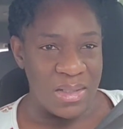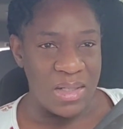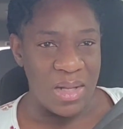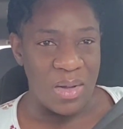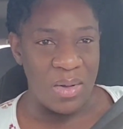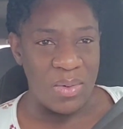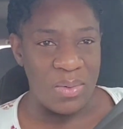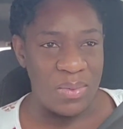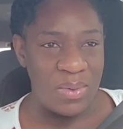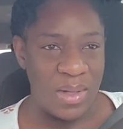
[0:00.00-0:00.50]

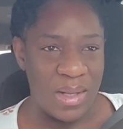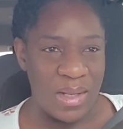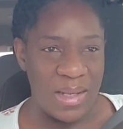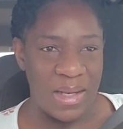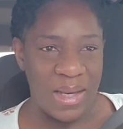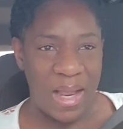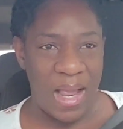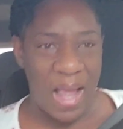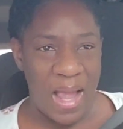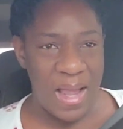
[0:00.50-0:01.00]
So
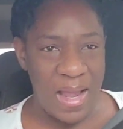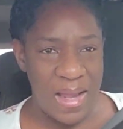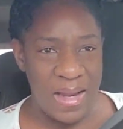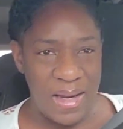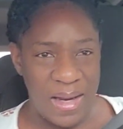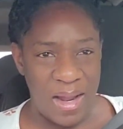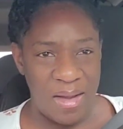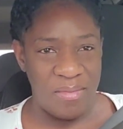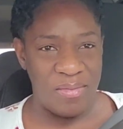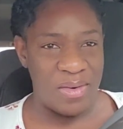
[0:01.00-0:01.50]

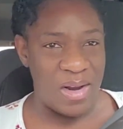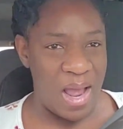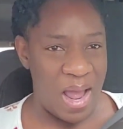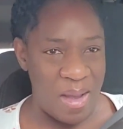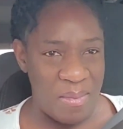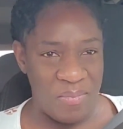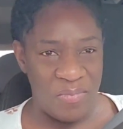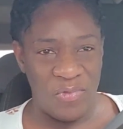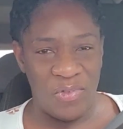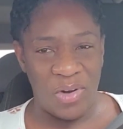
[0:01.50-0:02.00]
I have
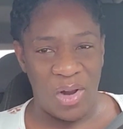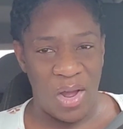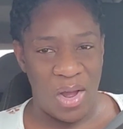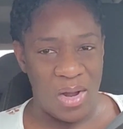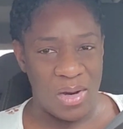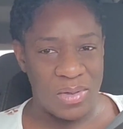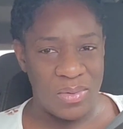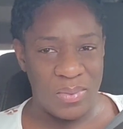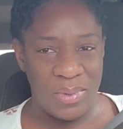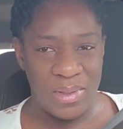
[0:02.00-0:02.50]
not
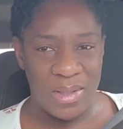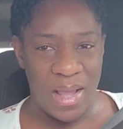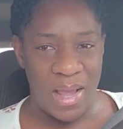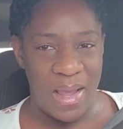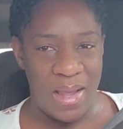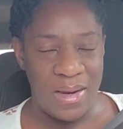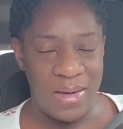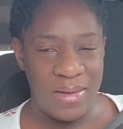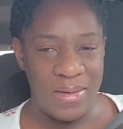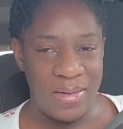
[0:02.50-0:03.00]
vlogged with
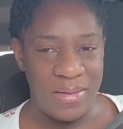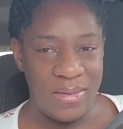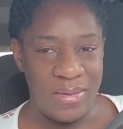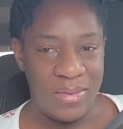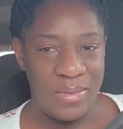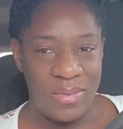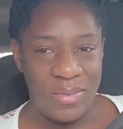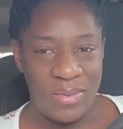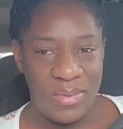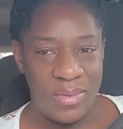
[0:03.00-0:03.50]
that
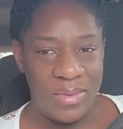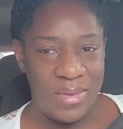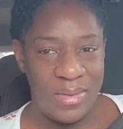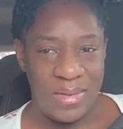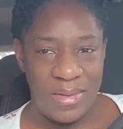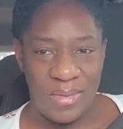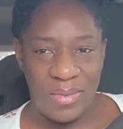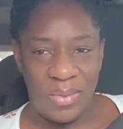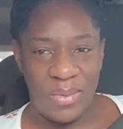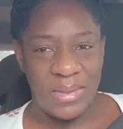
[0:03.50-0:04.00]

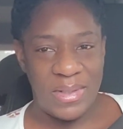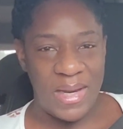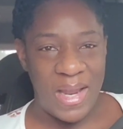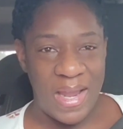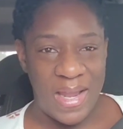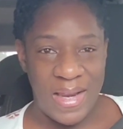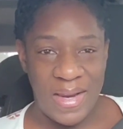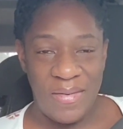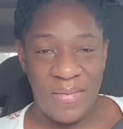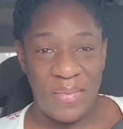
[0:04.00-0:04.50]
or
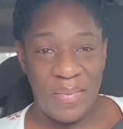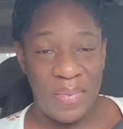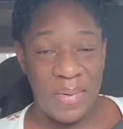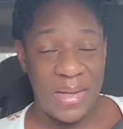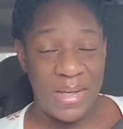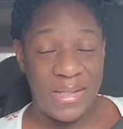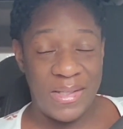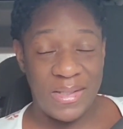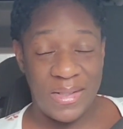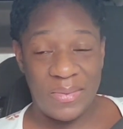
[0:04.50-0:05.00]
taken any
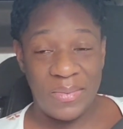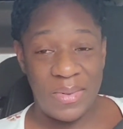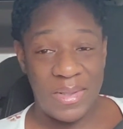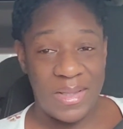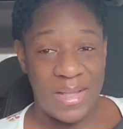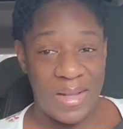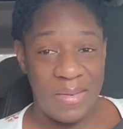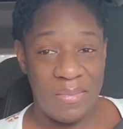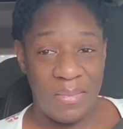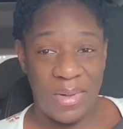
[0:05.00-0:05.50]
pictures
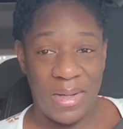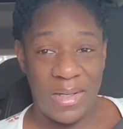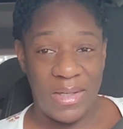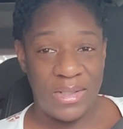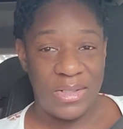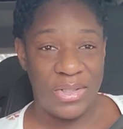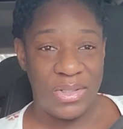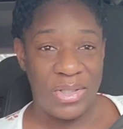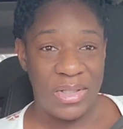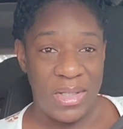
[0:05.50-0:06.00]
with it
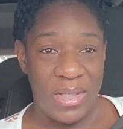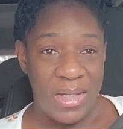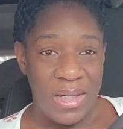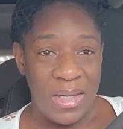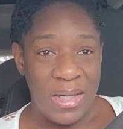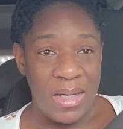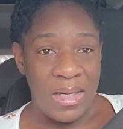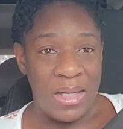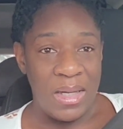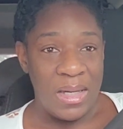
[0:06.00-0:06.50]
much
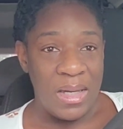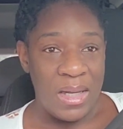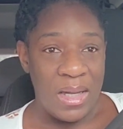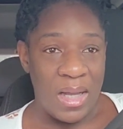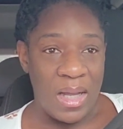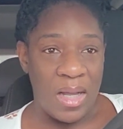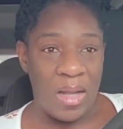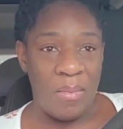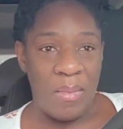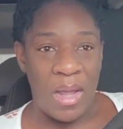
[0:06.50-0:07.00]

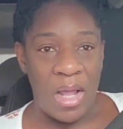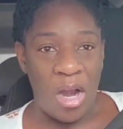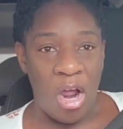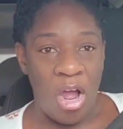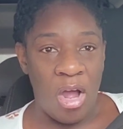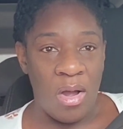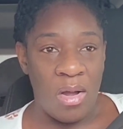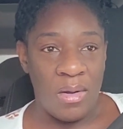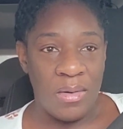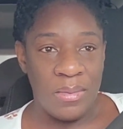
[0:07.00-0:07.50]
at
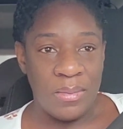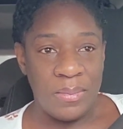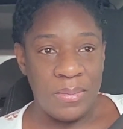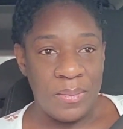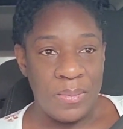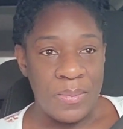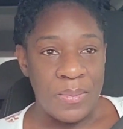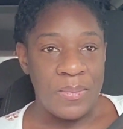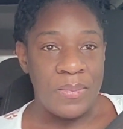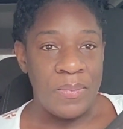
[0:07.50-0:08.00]
all.
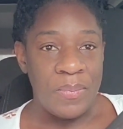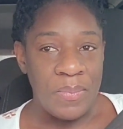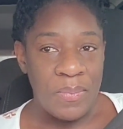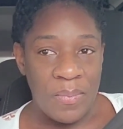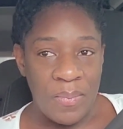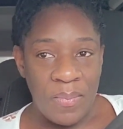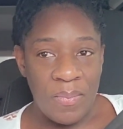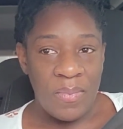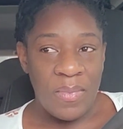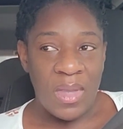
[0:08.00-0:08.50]

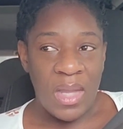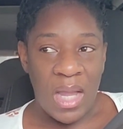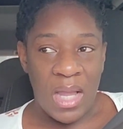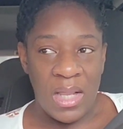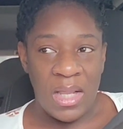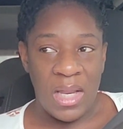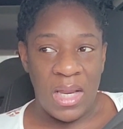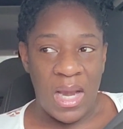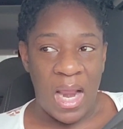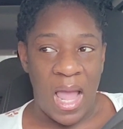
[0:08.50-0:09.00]

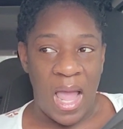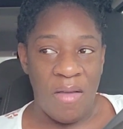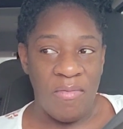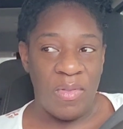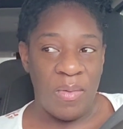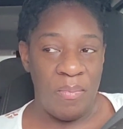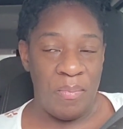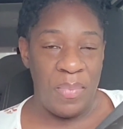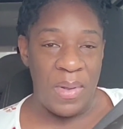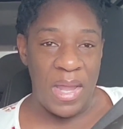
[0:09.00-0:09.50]
And then I
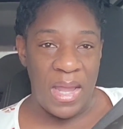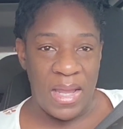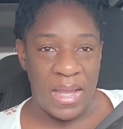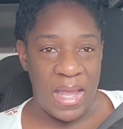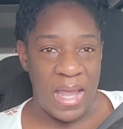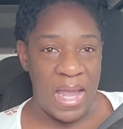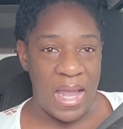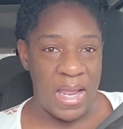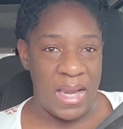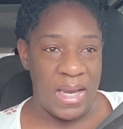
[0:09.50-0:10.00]
have the
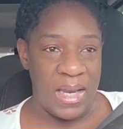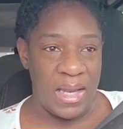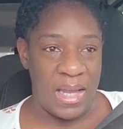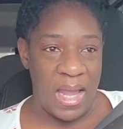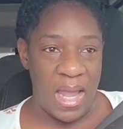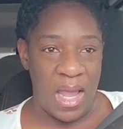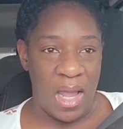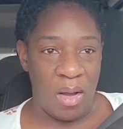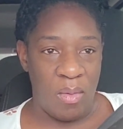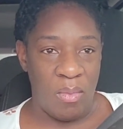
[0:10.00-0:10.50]
big Canon
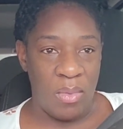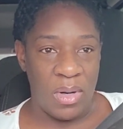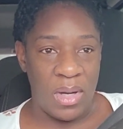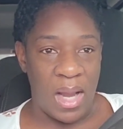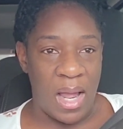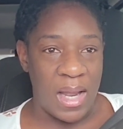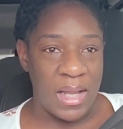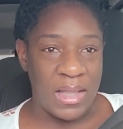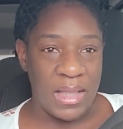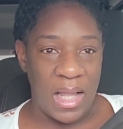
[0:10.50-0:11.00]
camera
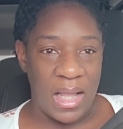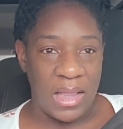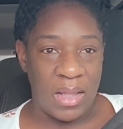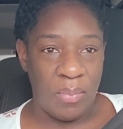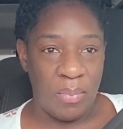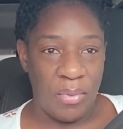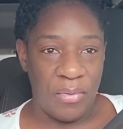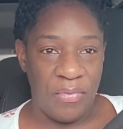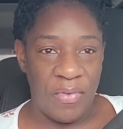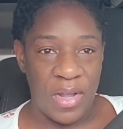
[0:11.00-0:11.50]
like that
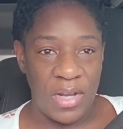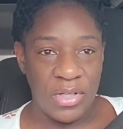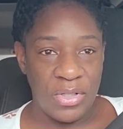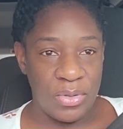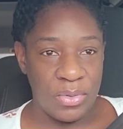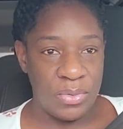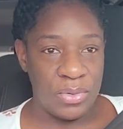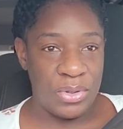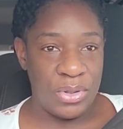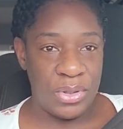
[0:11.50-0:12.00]
the
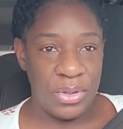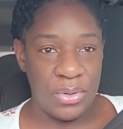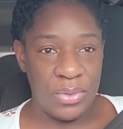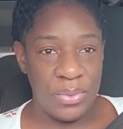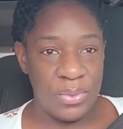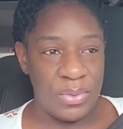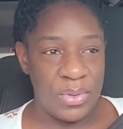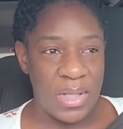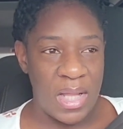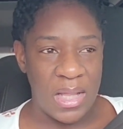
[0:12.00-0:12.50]
professionals
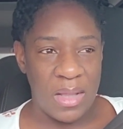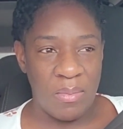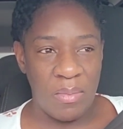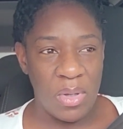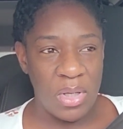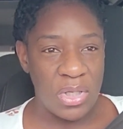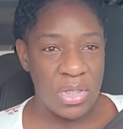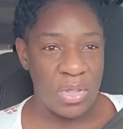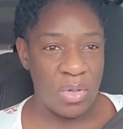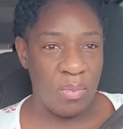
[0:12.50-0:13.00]
use, that the
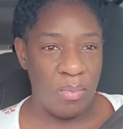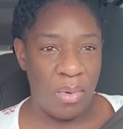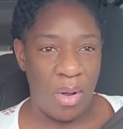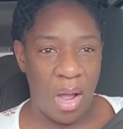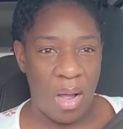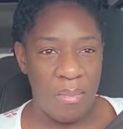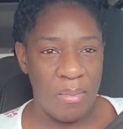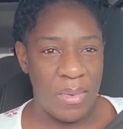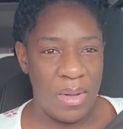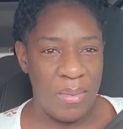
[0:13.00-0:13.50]
Mr.
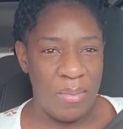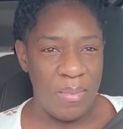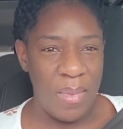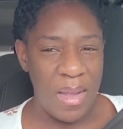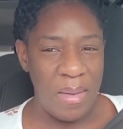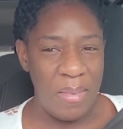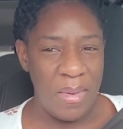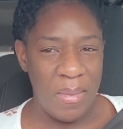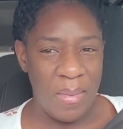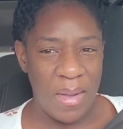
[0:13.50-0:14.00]
bought me
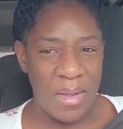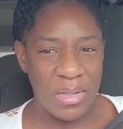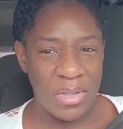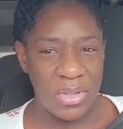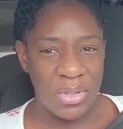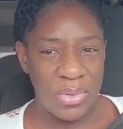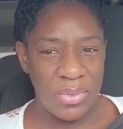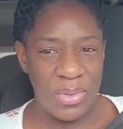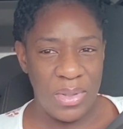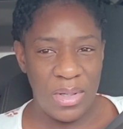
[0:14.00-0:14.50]
maybe
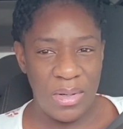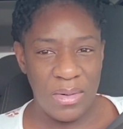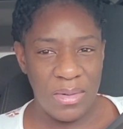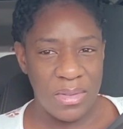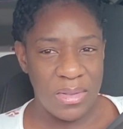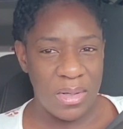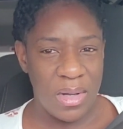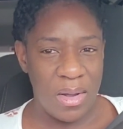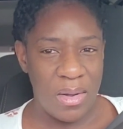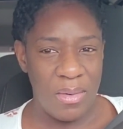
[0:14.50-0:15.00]
about 2
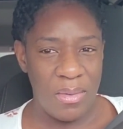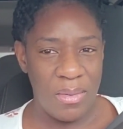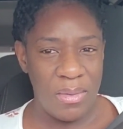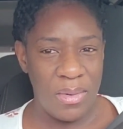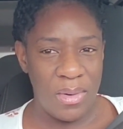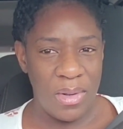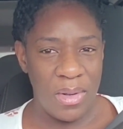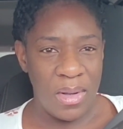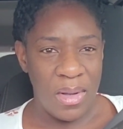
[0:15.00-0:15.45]
years ago